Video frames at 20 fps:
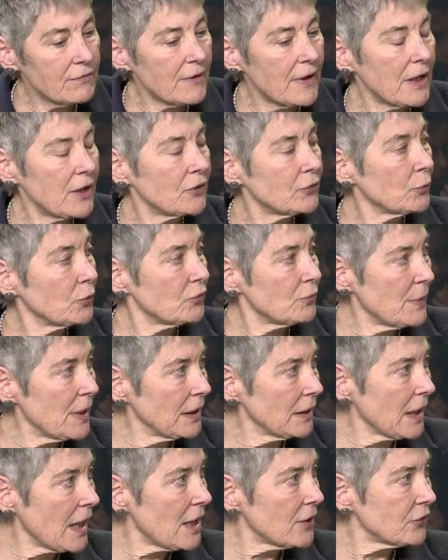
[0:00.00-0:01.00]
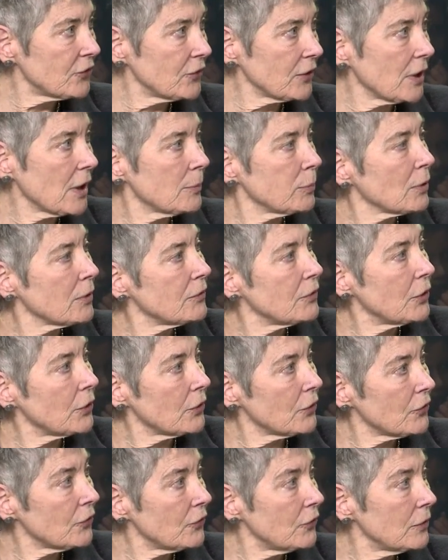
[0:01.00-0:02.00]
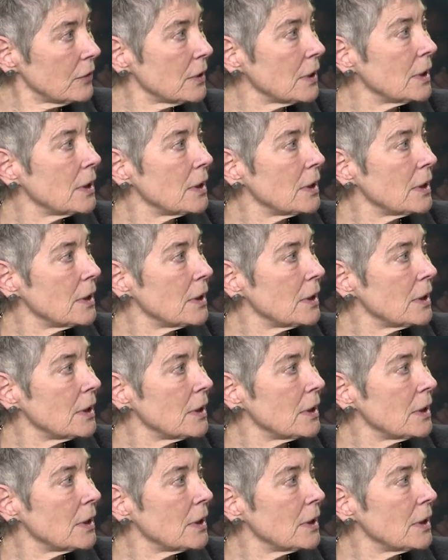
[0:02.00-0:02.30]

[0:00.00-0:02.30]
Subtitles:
phase, which may last a couple of years.